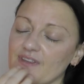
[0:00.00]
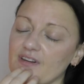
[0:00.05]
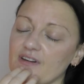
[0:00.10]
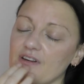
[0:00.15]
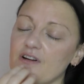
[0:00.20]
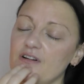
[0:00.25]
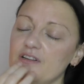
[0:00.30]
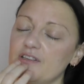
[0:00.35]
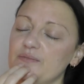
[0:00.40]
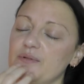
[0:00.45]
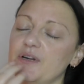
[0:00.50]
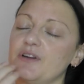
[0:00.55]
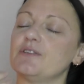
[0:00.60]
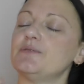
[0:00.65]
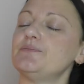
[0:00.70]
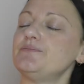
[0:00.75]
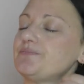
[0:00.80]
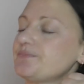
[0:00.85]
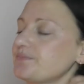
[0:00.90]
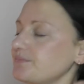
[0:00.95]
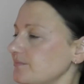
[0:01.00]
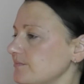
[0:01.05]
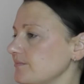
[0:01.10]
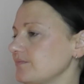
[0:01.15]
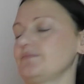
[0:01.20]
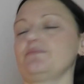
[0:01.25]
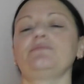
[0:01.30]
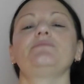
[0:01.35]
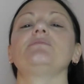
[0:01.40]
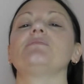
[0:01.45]
Collarbone.
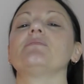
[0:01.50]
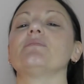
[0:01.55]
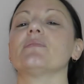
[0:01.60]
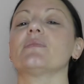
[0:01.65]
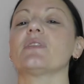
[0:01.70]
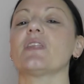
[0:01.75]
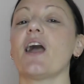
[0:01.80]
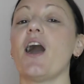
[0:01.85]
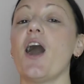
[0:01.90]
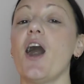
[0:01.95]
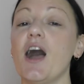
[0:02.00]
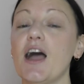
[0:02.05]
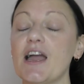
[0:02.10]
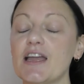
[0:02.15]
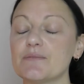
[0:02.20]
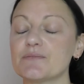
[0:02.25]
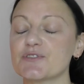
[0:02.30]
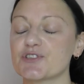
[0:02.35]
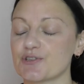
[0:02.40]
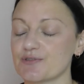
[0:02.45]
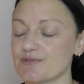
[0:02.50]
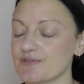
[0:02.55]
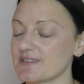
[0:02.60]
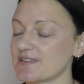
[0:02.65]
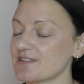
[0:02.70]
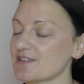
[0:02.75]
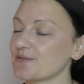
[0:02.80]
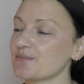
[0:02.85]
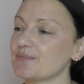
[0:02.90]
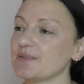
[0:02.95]
I'm
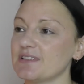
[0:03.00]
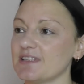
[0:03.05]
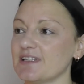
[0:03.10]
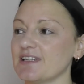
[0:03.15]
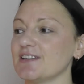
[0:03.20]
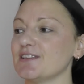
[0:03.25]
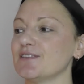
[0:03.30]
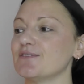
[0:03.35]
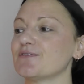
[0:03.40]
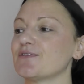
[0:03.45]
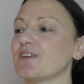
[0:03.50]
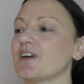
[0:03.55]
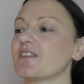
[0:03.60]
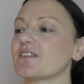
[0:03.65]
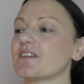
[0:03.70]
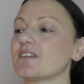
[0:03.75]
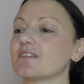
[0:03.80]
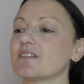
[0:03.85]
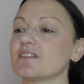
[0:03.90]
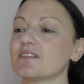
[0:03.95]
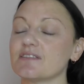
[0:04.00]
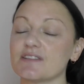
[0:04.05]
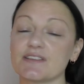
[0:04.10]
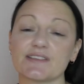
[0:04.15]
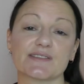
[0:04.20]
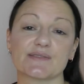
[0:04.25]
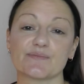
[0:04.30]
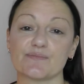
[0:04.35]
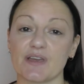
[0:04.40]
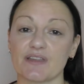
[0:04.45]
choosing to believe that
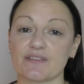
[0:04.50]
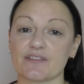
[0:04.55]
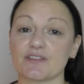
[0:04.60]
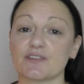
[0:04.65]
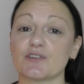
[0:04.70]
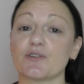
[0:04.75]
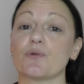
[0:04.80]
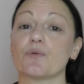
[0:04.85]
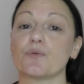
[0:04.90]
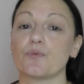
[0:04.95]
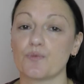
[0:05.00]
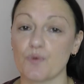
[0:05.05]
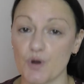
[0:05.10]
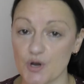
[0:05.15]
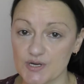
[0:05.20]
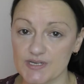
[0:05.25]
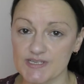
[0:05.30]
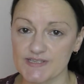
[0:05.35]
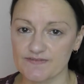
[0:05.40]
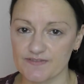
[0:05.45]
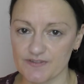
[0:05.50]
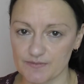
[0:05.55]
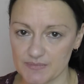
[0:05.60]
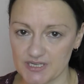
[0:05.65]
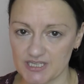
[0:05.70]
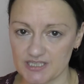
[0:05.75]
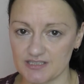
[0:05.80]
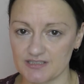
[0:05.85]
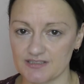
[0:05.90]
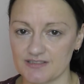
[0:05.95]
this method works for
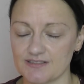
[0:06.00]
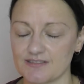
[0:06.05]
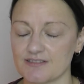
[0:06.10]
me.